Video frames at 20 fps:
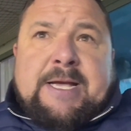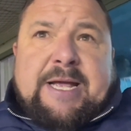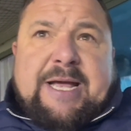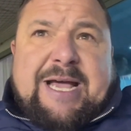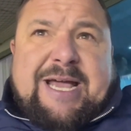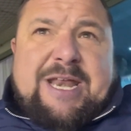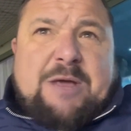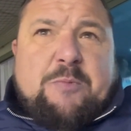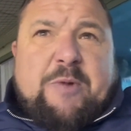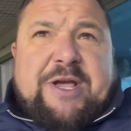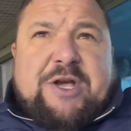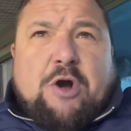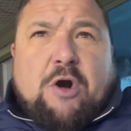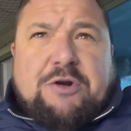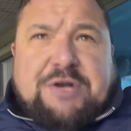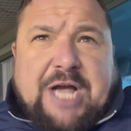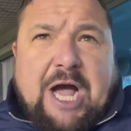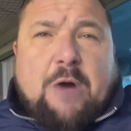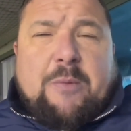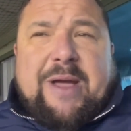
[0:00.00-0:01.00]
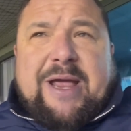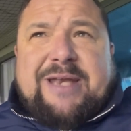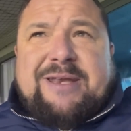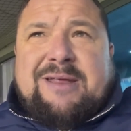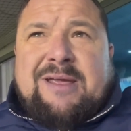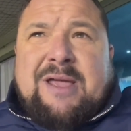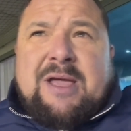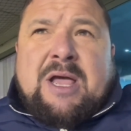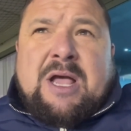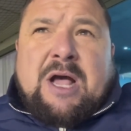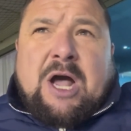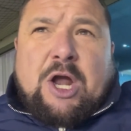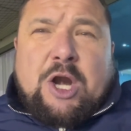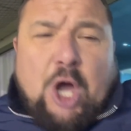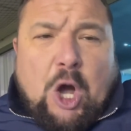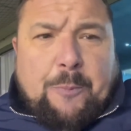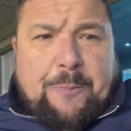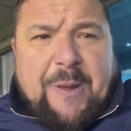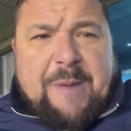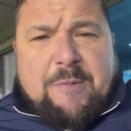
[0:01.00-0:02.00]
And then we got going. A
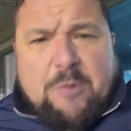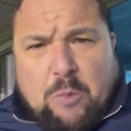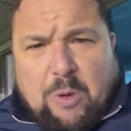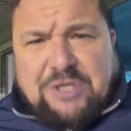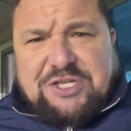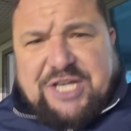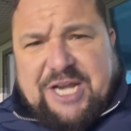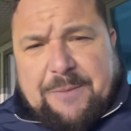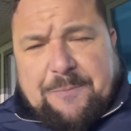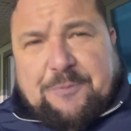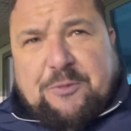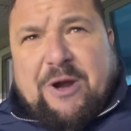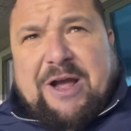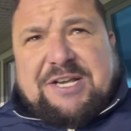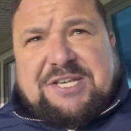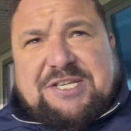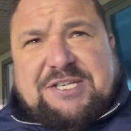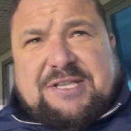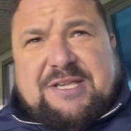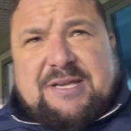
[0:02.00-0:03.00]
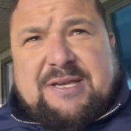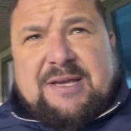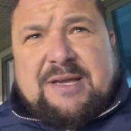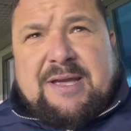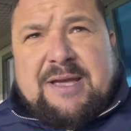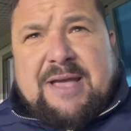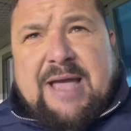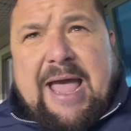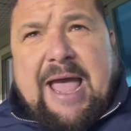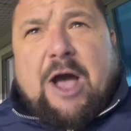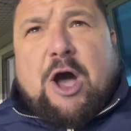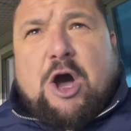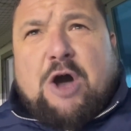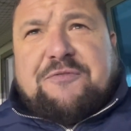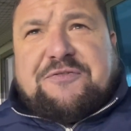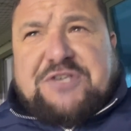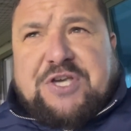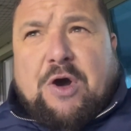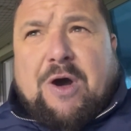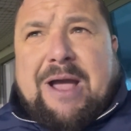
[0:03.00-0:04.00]
lot of people wasn't impressed at
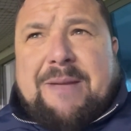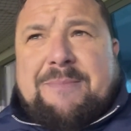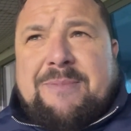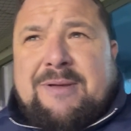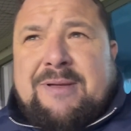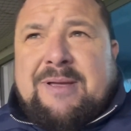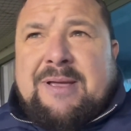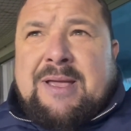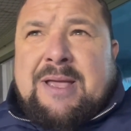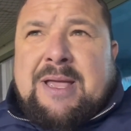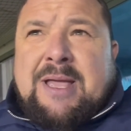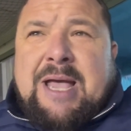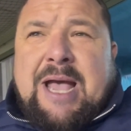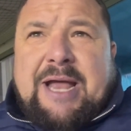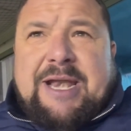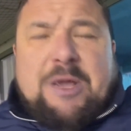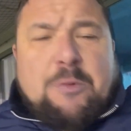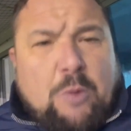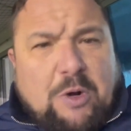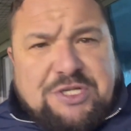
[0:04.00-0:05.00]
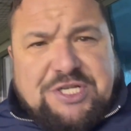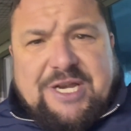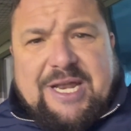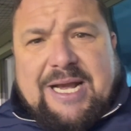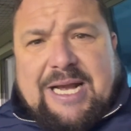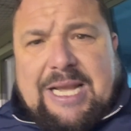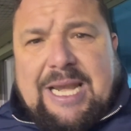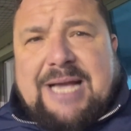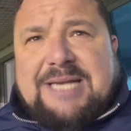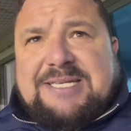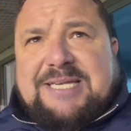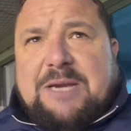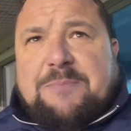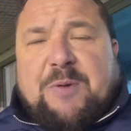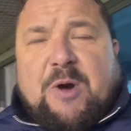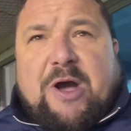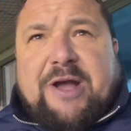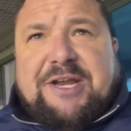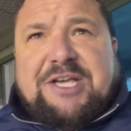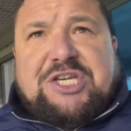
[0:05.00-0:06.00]
half-time. And it wasn't a classic by any